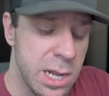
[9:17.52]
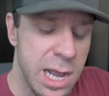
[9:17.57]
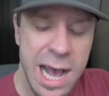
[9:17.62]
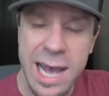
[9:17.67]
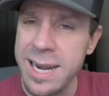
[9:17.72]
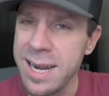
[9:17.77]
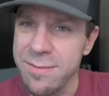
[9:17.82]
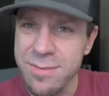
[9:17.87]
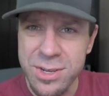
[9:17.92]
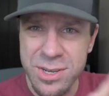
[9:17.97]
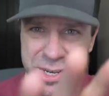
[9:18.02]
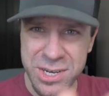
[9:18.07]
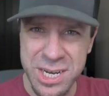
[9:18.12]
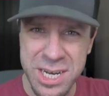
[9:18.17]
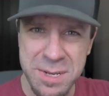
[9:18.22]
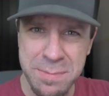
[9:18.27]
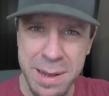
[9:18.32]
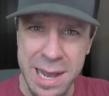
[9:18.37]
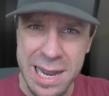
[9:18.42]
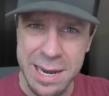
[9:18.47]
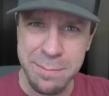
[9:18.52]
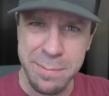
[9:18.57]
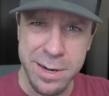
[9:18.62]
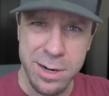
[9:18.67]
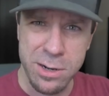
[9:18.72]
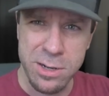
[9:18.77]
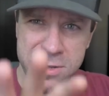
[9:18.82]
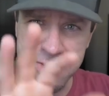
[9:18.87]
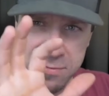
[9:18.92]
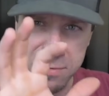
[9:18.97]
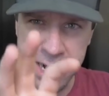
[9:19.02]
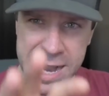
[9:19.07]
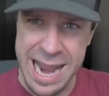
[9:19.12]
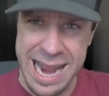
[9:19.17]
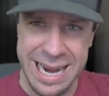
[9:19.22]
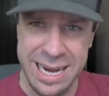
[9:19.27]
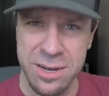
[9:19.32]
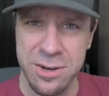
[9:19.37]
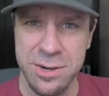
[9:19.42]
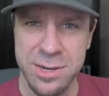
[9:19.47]
I never suggest buying barrels for
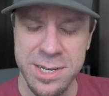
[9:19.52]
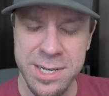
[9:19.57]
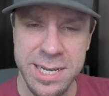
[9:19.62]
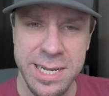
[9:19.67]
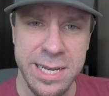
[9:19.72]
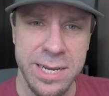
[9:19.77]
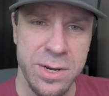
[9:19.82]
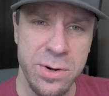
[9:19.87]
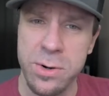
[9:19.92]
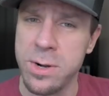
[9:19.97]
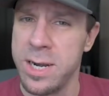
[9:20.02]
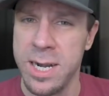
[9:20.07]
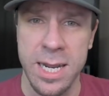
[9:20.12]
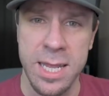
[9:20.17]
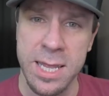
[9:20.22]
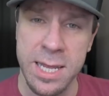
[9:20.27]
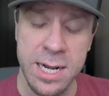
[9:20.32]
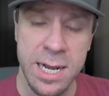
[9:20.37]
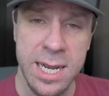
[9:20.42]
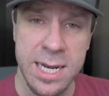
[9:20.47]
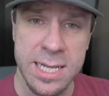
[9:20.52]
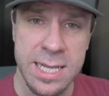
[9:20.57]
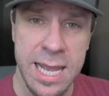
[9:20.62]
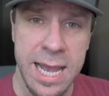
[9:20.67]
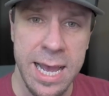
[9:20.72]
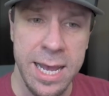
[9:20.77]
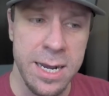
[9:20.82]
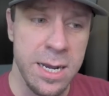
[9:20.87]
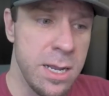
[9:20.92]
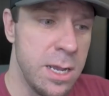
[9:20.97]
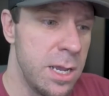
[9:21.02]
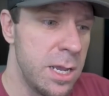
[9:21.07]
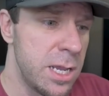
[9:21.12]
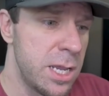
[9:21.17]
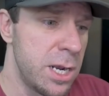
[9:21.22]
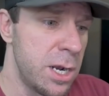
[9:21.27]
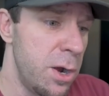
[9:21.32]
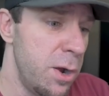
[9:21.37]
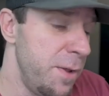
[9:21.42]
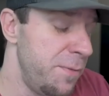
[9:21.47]
accuracy or anything like that.
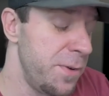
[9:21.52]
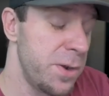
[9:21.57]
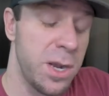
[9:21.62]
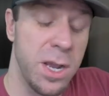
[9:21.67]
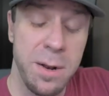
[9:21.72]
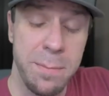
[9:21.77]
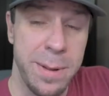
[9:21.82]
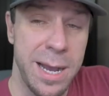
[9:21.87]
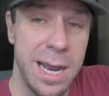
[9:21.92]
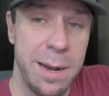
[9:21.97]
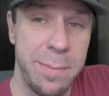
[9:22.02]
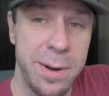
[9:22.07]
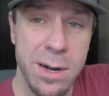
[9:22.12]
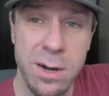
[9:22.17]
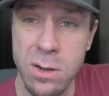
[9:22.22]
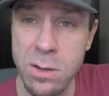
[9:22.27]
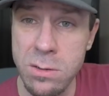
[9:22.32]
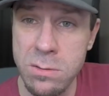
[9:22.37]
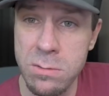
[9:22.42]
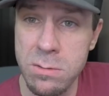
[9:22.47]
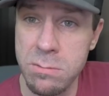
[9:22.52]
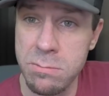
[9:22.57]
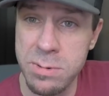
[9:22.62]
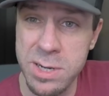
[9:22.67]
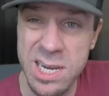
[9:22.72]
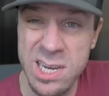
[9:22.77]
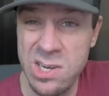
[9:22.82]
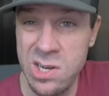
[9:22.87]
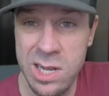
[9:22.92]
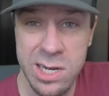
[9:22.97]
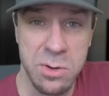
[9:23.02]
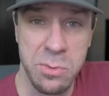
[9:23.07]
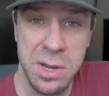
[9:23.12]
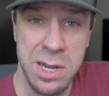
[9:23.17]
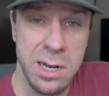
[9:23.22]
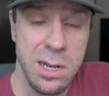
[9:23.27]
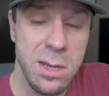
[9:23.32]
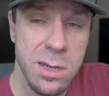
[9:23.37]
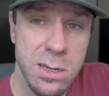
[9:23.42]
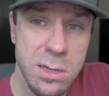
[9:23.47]
You know, if you're gonna buy a barrel because you like the way
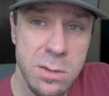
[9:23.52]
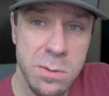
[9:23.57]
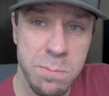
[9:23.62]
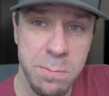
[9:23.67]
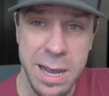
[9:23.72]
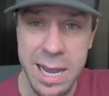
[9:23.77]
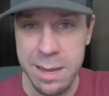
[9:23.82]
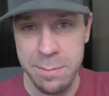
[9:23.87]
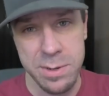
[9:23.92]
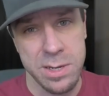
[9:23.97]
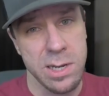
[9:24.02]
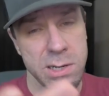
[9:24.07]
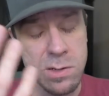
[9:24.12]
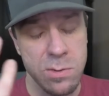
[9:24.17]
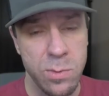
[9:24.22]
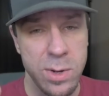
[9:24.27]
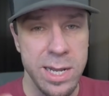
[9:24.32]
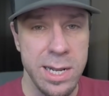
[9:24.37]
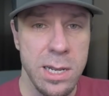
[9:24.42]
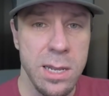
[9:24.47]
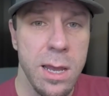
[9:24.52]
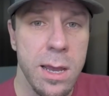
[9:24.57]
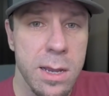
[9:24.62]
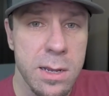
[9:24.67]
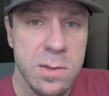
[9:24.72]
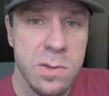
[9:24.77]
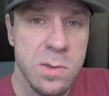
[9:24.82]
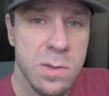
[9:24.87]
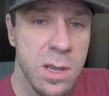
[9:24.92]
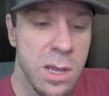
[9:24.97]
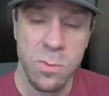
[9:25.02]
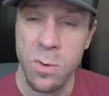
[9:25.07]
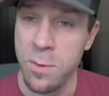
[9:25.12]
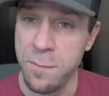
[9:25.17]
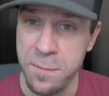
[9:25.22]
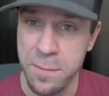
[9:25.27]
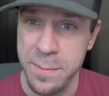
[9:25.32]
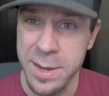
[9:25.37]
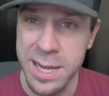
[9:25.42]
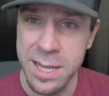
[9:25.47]
it looks, buy it because of the way it looks. Well,
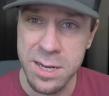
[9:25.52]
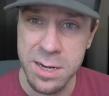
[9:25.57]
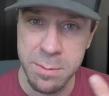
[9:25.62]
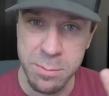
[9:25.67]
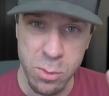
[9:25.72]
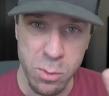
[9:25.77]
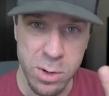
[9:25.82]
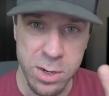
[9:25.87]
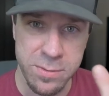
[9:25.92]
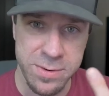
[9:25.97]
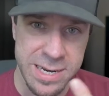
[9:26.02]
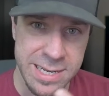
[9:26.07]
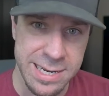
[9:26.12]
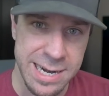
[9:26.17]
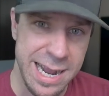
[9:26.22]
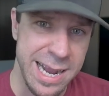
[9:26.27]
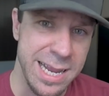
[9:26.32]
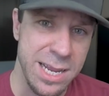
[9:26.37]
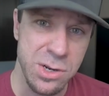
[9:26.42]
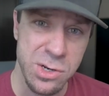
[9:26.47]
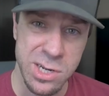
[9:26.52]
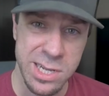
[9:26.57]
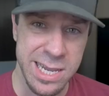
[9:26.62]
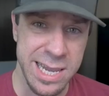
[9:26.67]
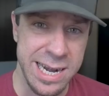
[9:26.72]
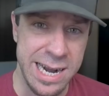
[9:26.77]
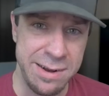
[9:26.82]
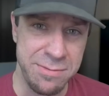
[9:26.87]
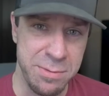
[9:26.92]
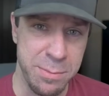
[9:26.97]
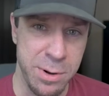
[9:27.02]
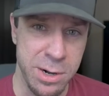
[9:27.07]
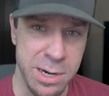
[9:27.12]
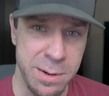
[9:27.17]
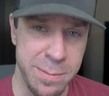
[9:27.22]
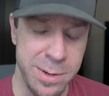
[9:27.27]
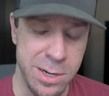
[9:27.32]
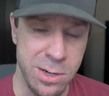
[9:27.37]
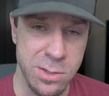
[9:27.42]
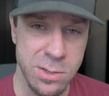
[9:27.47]
for me, the #1 reason I usually get
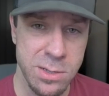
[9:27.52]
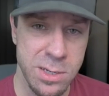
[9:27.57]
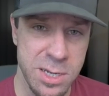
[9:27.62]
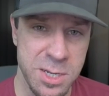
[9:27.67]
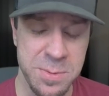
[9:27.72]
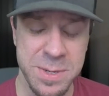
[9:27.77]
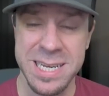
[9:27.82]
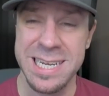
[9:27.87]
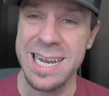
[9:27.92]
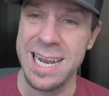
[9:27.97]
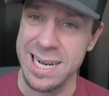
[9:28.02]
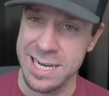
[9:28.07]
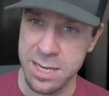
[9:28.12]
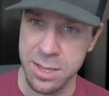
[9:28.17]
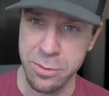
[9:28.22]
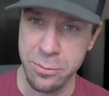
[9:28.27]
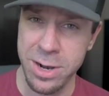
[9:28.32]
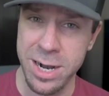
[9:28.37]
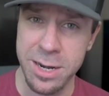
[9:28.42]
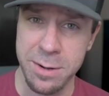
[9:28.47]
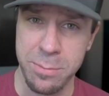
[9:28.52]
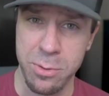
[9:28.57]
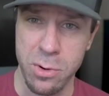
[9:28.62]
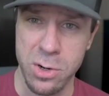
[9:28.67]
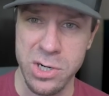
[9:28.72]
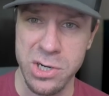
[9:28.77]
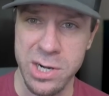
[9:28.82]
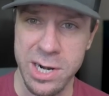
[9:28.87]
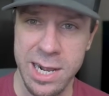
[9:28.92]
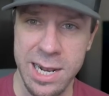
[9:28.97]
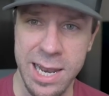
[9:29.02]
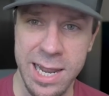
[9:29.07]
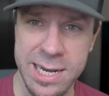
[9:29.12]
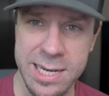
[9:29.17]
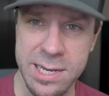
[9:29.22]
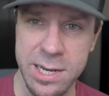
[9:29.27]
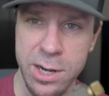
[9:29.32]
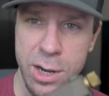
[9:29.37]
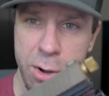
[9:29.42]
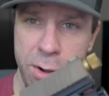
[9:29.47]
aftermarket barrels is because I like the threaded portion. I
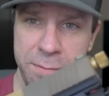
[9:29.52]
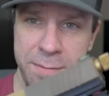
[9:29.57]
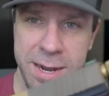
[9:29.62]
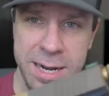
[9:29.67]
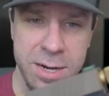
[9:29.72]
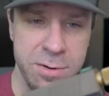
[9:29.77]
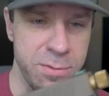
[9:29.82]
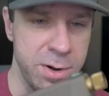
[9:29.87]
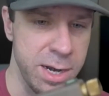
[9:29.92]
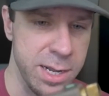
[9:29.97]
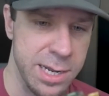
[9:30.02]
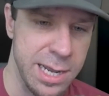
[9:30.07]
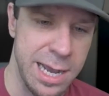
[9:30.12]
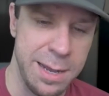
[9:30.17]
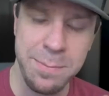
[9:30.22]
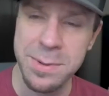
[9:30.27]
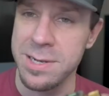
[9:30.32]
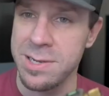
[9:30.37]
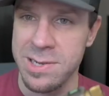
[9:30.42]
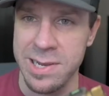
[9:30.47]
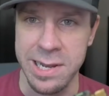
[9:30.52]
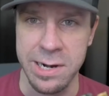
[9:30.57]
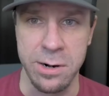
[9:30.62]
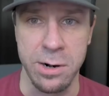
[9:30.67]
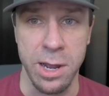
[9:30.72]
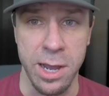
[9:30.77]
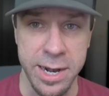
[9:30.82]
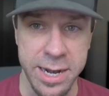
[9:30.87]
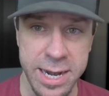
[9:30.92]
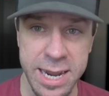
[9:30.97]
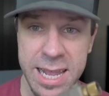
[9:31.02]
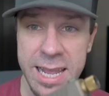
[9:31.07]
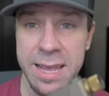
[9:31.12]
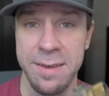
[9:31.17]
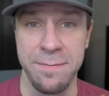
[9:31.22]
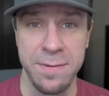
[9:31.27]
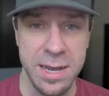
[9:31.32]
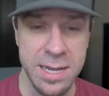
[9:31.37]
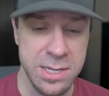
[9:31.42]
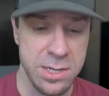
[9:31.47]
like to know if I can run a compensator on it
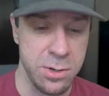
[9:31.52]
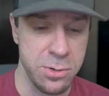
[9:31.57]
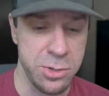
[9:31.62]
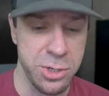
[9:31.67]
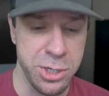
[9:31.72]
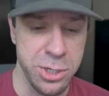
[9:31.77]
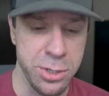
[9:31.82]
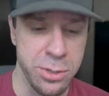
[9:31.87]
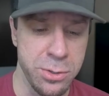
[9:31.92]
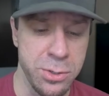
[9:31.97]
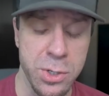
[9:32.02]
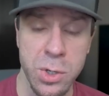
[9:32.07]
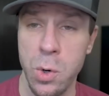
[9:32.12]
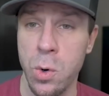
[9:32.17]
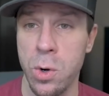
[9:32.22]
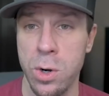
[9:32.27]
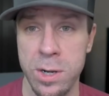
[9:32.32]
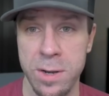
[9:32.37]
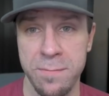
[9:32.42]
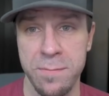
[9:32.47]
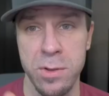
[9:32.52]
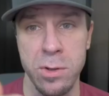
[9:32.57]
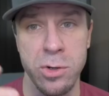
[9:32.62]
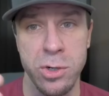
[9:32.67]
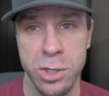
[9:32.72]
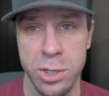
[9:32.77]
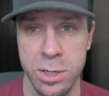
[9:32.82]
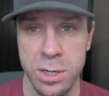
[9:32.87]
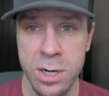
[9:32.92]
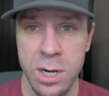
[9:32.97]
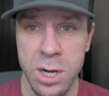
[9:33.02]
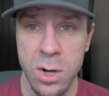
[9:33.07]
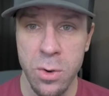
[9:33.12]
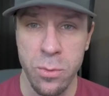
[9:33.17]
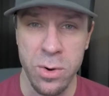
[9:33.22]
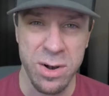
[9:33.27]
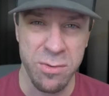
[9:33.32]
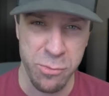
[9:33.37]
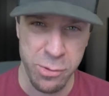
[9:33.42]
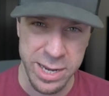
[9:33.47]
if I so choose, or in the future,
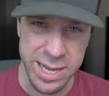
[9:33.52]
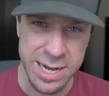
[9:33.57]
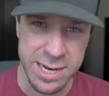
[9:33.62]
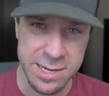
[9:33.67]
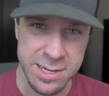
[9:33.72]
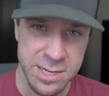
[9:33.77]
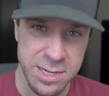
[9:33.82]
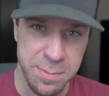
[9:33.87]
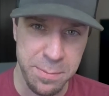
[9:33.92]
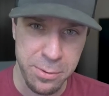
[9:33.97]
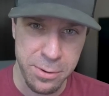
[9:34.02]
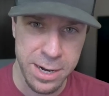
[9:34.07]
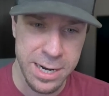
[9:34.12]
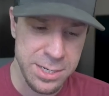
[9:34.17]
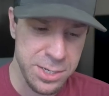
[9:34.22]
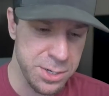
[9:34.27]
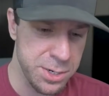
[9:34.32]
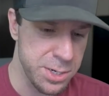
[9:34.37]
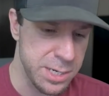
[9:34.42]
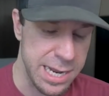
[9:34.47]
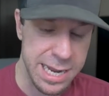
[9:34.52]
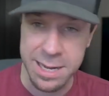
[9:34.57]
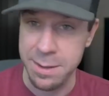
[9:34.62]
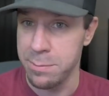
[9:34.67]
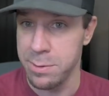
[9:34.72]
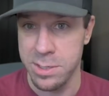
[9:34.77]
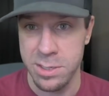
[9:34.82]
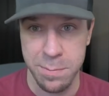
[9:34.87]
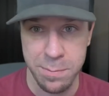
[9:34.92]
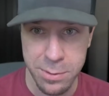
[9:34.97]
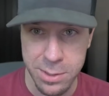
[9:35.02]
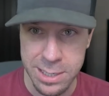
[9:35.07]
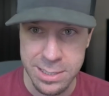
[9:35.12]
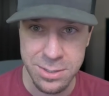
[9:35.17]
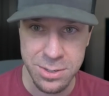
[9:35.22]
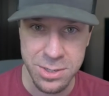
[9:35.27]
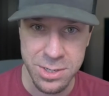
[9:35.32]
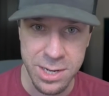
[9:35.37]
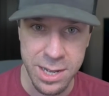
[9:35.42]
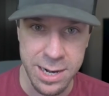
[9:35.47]
whenever we get into suppressors, I can put
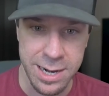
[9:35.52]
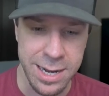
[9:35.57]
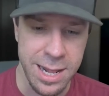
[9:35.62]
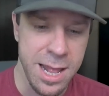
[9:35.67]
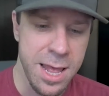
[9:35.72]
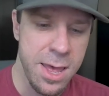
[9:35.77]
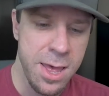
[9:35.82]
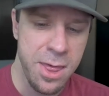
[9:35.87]
suppressors on it.